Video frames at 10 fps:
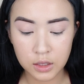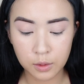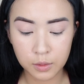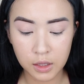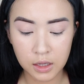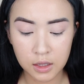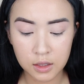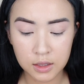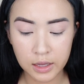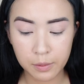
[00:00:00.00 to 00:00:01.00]
so I'm
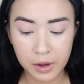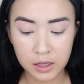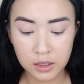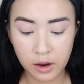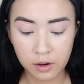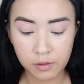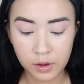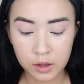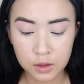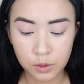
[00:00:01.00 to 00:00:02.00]
gonna set my entire
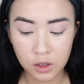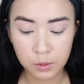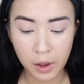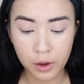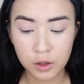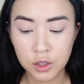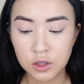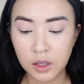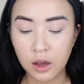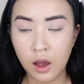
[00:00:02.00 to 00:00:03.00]
face with this powder
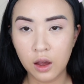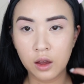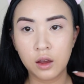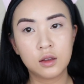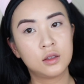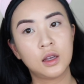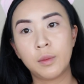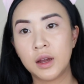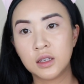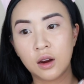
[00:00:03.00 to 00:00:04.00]
just like I set
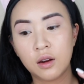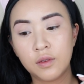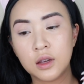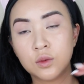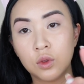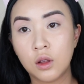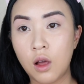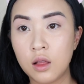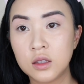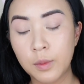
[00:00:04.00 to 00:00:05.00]
my entire face with the
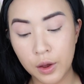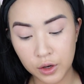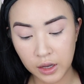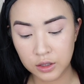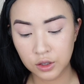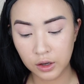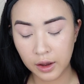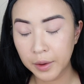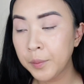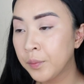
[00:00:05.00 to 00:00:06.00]
Lawless powder yesterday.